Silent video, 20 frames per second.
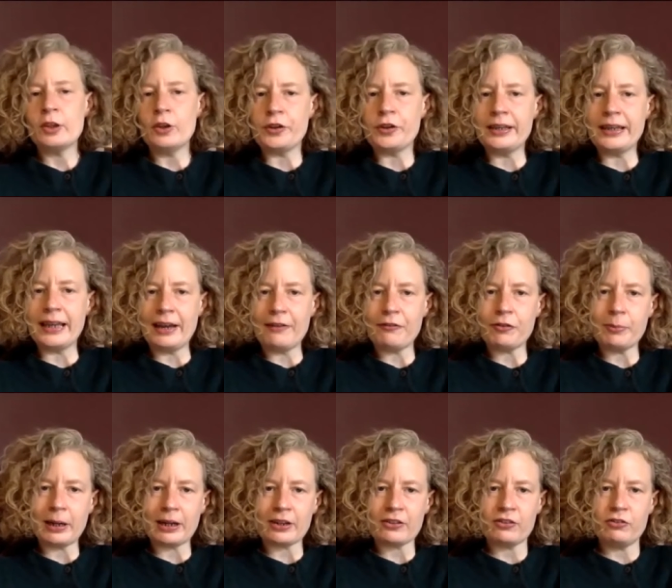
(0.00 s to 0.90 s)
you can get
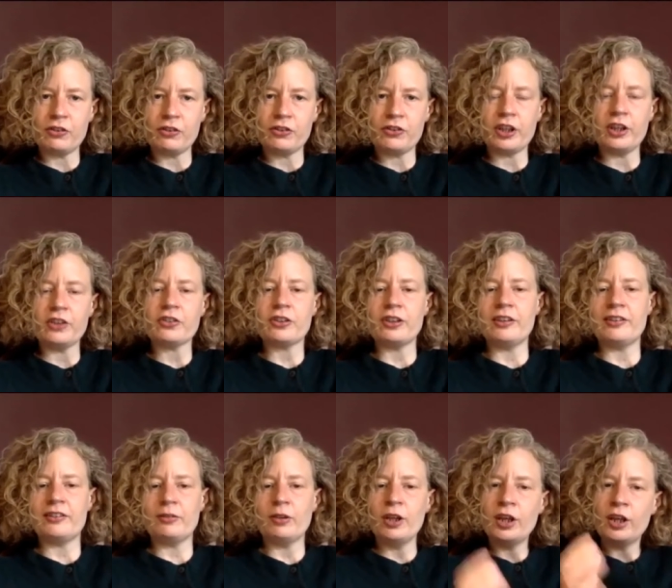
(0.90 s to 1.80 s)
from action research, because
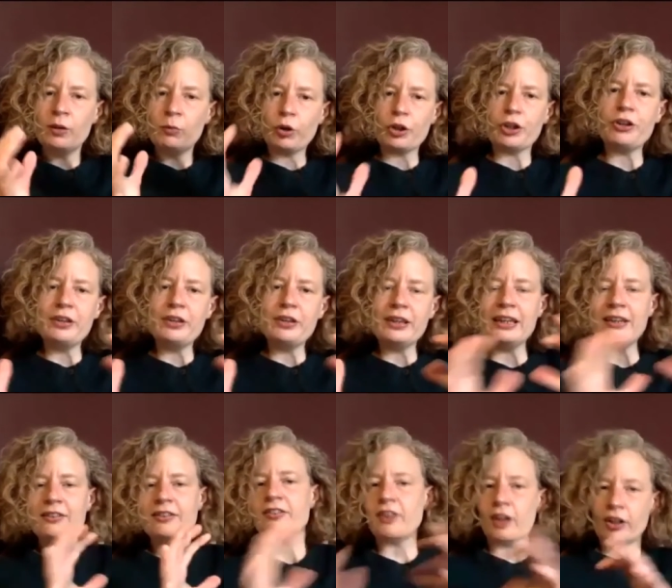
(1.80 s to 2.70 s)
it's what you
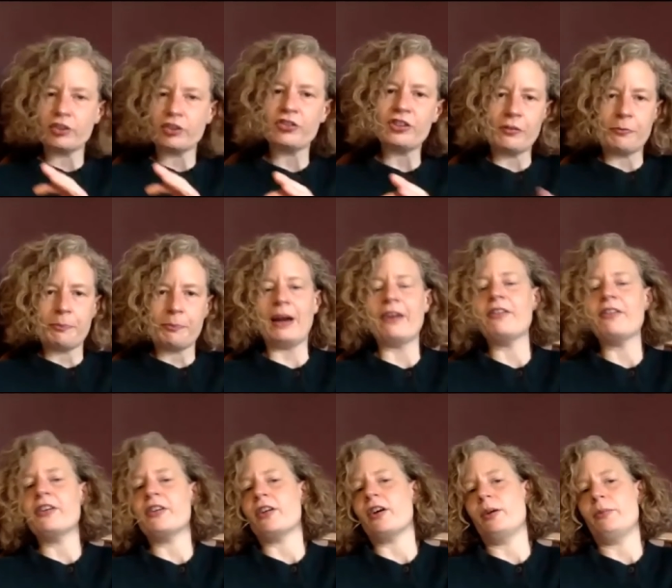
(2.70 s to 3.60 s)
need to start to shift
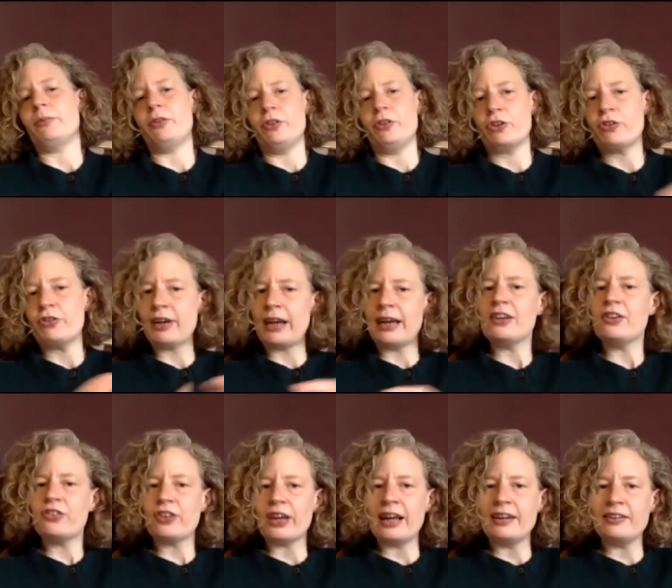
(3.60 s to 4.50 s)
paradigms and to create
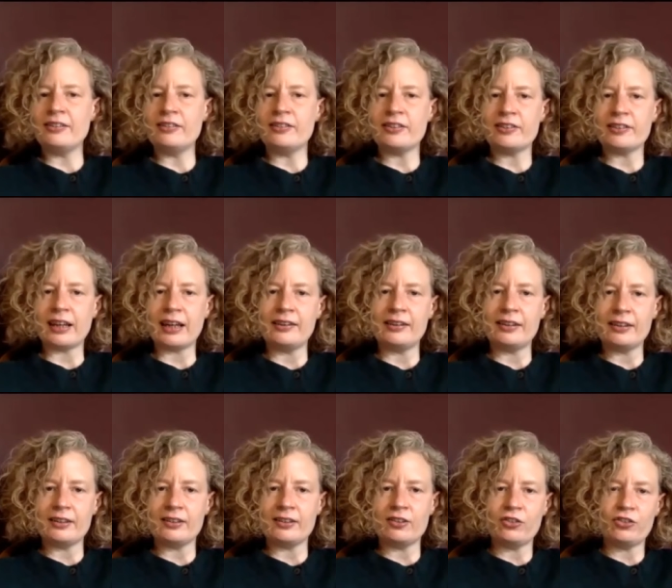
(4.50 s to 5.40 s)
shared
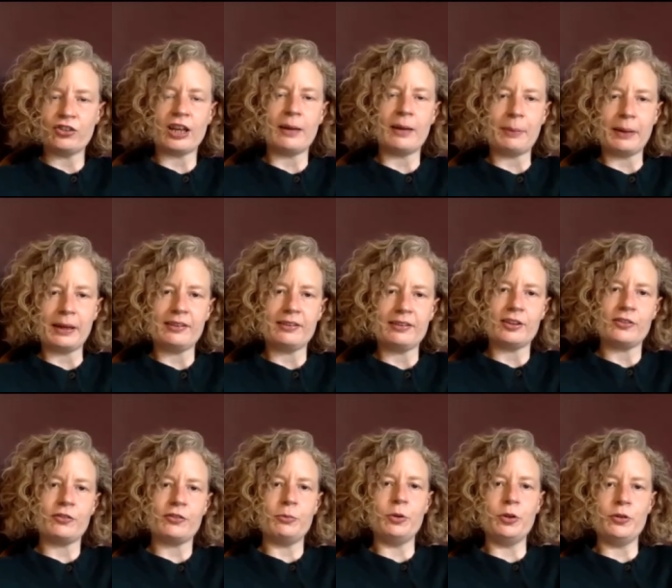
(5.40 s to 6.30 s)
understandings and share
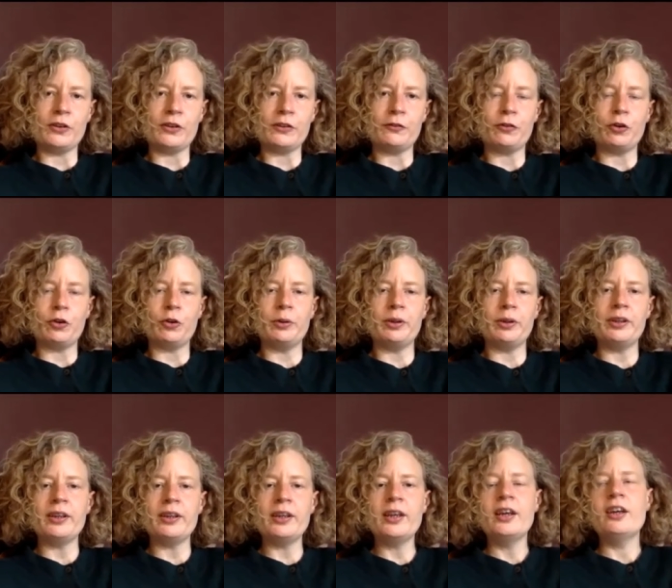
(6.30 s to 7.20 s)
basis for moving forward.
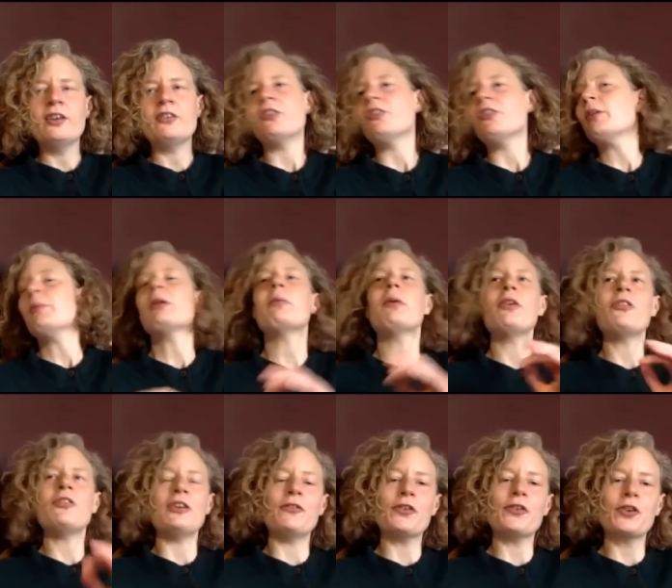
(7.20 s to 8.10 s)
So some of the
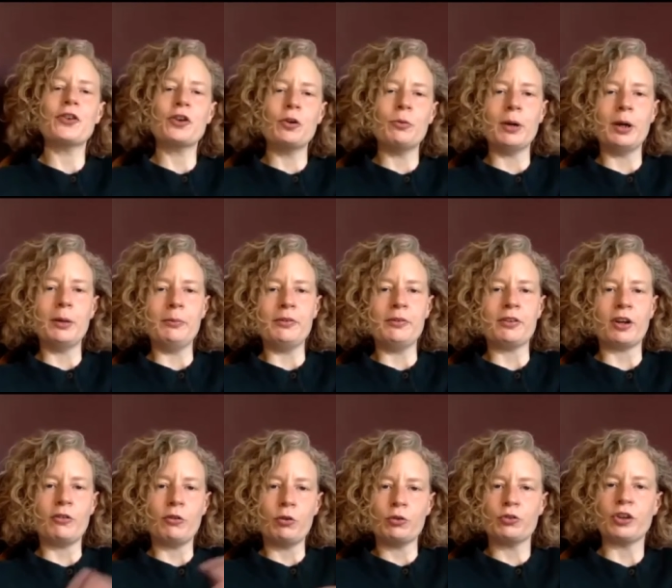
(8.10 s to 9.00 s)
most difficult moments
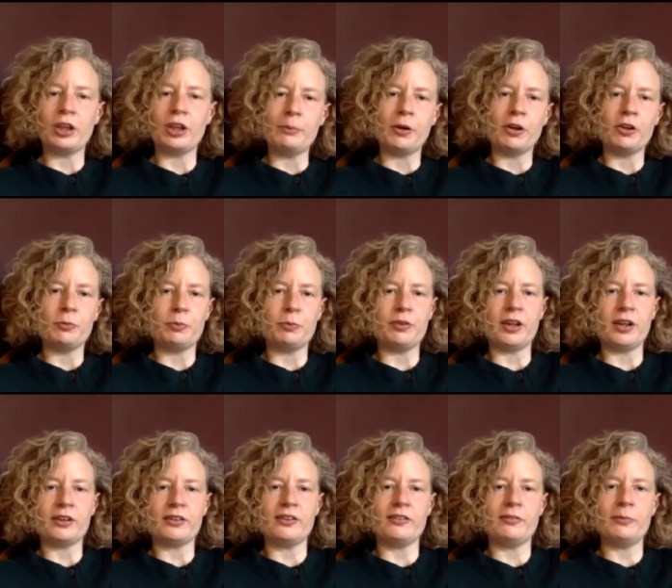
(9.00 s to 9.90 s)
are also the most
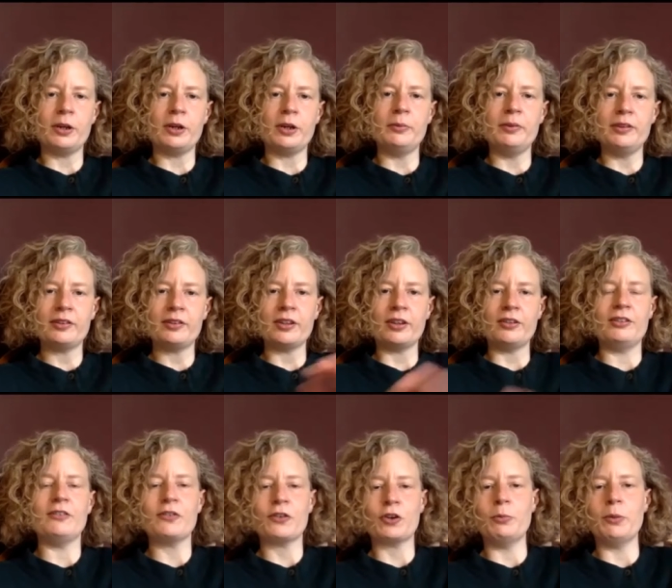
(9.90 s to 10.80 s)
productive moments, and those
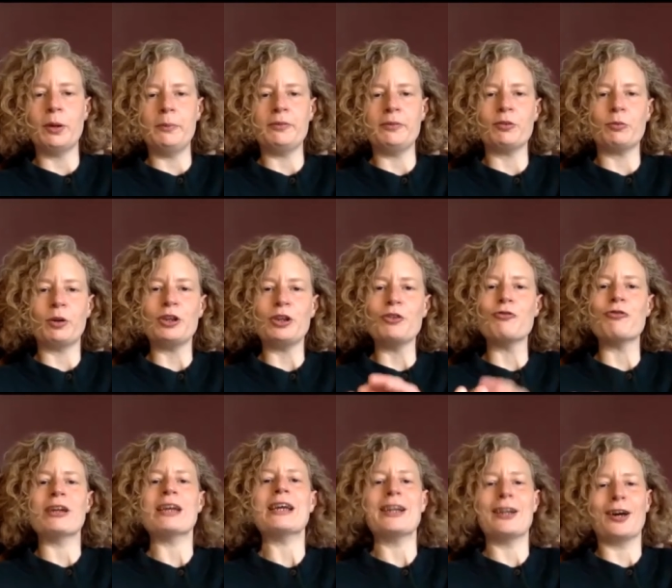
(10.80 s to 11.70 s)
difficult moments are when you
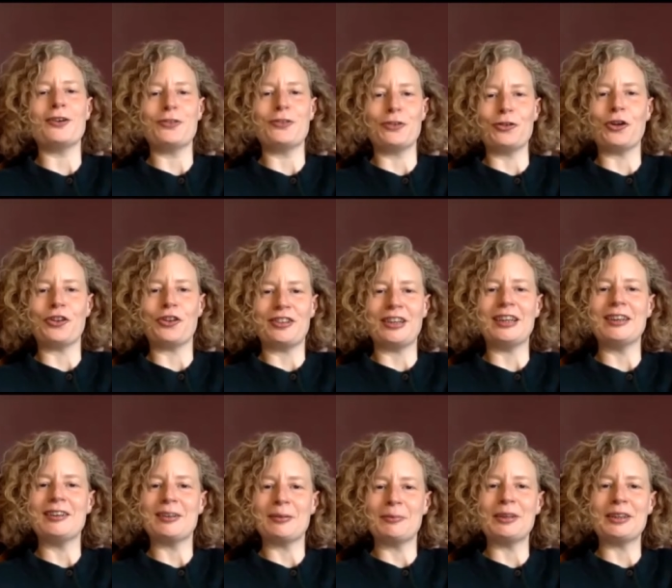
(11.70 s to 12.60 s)
realise you're not
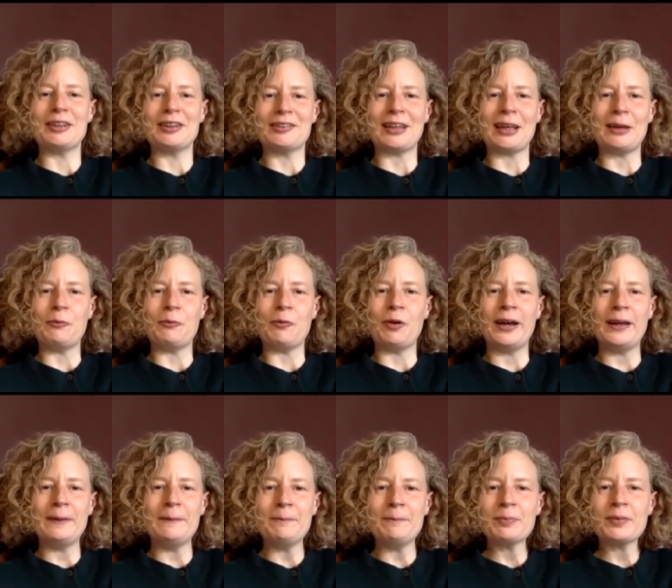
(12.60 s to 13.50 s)
seeing something the same
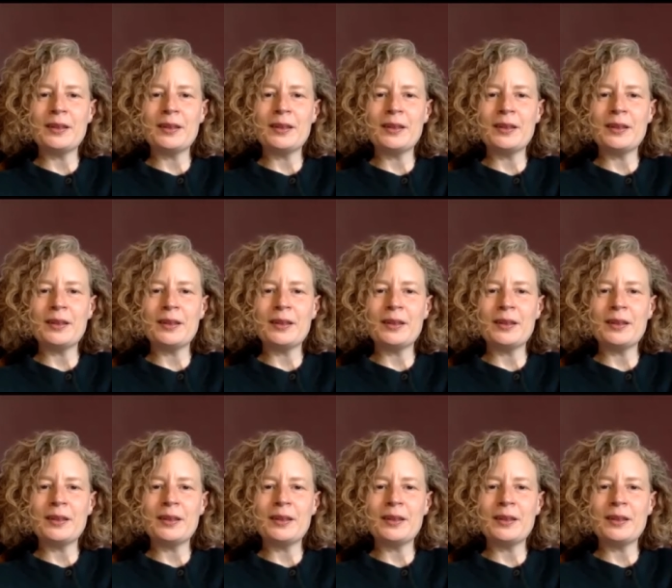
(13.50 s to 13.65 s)
way,